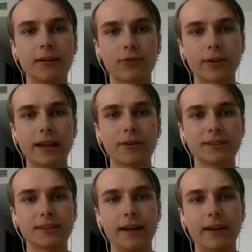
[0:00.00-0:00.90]
for accounts
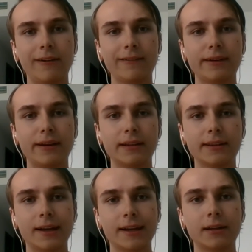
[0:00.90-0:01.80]
that are
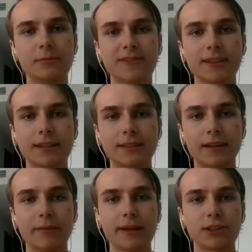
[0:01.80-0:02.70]
online, hopefully it's
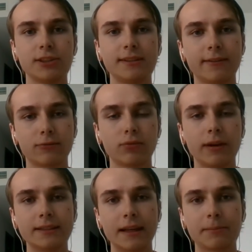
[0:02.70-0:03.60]
a much easier
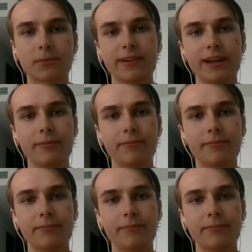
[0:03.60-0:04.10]
way to upgrade.